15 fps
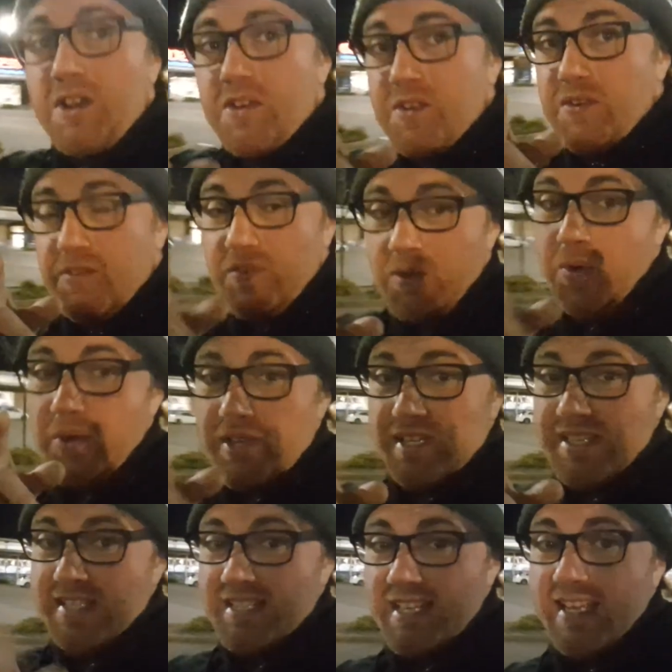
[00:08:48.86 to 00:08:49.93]
looking forward to
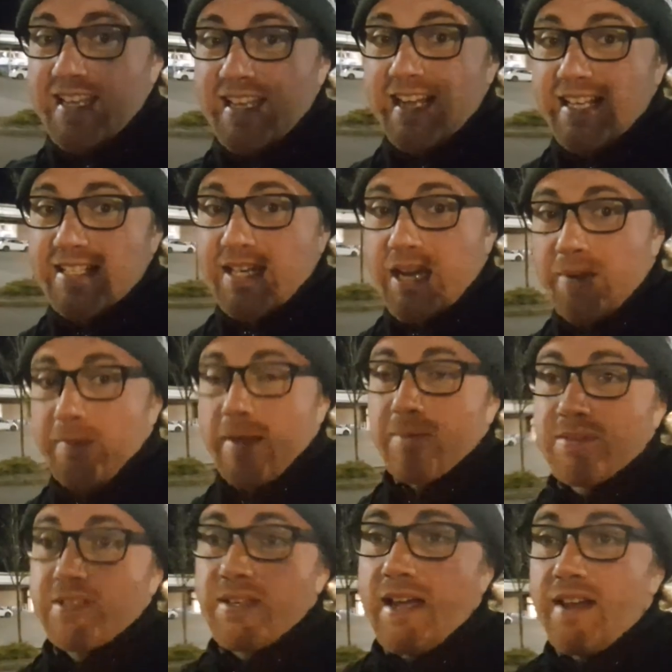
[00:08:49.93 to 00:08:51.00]
seeing that time
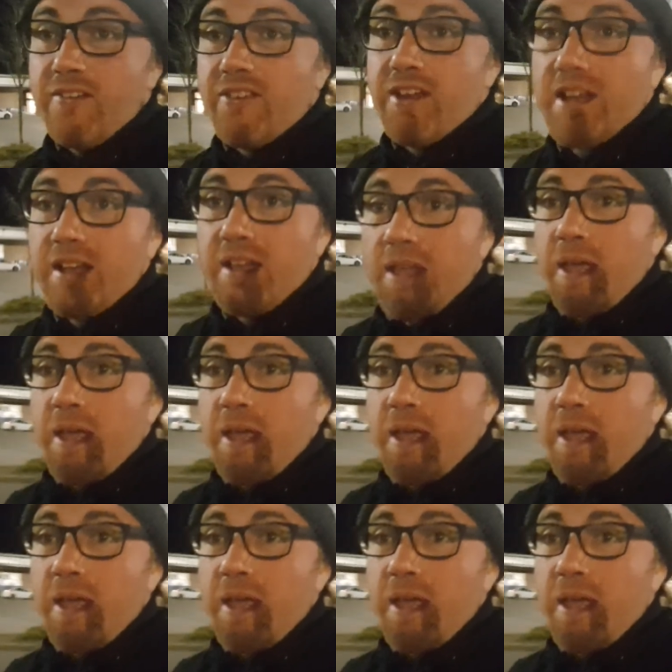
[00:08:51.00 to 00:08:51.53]
lapse area,